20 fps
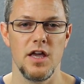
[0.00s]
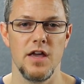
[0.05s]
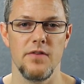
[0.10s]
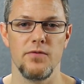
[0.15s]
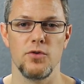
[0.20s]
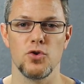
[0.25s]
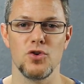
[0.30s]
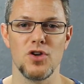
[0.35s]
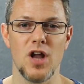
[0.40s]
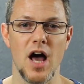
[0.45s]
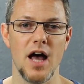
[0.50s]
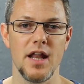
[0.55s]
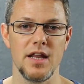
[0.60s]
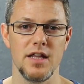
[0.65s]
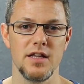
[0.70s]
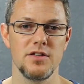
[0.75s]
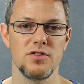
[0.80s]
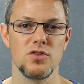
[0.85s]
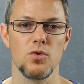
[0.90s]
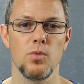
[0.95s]
if you're
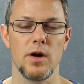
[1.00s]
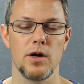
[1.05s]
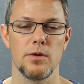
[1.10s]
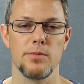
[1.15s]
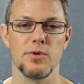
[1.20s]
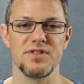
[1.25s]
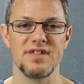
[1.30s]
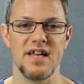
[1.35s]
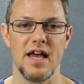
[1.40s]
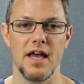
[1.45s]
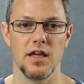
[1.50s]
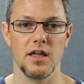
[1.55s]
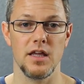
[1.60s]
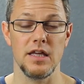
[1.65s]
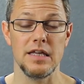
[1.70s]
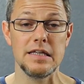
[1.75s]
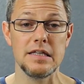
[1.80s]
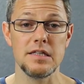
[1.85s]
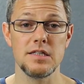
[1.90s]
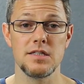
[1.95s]
not into wearable tech,
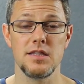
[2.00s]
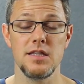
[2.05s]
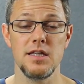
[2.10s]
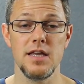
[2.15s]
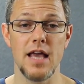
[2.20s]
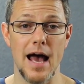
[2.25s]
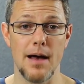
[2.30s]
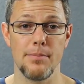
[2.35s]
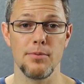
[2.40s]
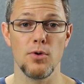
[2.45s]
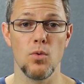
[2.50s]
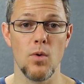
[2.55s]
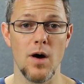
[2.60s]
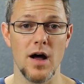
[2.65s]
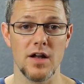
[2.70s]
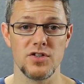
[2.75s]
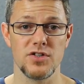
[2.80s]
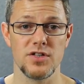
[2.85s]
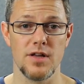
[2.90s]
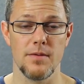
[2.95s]
is the Apple
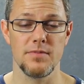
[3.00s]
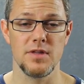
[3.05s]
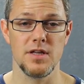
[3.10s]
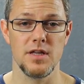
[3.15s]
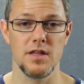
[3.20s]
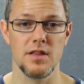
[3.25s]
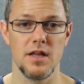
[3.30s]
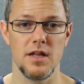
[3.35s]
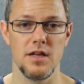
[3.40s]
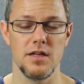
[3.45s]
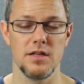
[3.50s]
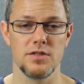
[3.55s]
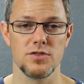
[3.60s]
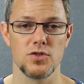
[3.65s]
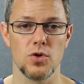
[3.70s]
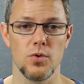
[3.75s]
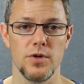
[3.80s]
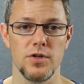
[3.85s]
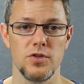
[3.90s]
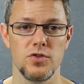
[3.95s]
Watch something that
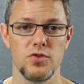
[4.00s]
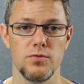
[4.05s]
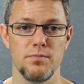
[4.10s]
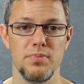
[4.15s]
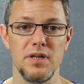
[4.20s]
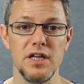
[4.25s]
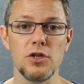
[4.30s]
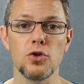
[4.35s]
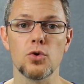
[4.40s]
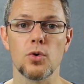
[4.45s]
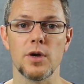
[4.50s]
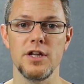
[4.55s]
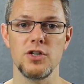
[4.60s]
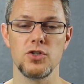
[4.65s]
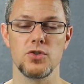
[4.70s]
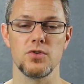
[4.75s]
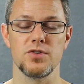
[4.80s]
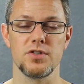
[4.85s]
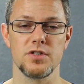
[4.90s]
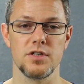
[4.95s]
is going to pique your
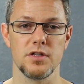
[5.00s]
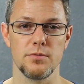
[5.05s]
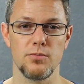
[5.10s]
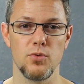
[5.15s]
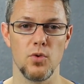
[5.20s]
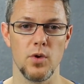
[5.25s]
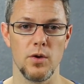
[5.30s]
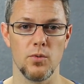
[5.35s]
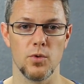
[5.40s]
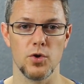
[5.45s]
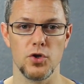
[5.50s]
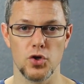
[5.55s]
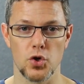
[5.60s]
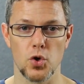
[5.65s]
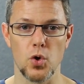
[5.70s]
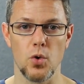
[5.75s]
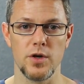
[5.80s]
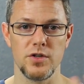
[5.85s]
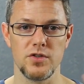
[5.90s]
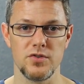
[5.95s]
interest to the point where
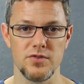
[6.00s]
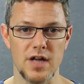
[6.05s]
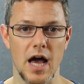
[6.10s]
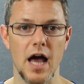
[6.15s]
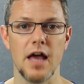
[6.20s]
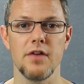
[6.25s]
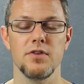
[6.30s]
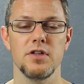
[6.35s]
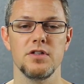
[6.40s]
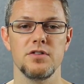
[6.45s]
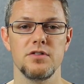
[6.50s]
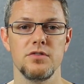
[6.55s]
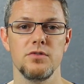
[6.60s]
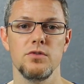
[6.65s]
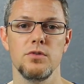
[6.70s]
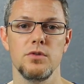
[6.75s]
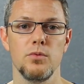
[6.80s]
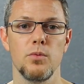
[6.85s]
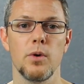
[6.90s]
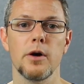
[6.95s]
you're going to dive
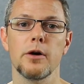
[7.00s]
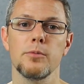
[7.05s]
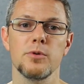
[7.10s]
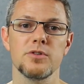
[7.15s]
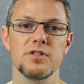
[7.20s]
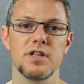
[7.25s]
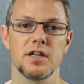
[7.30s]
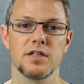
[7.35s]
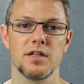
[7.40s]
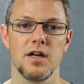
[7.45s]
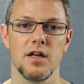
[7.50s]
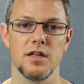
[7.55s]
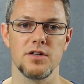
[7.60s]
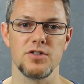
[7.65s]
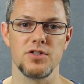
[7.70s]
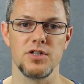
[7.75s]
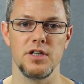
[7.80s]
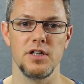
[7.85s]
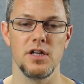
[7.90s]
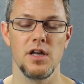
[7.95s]
into the wearable
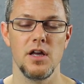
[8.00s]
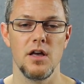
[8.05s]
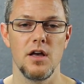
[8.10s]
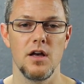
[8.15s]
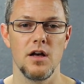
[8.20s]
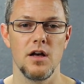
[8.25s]
technology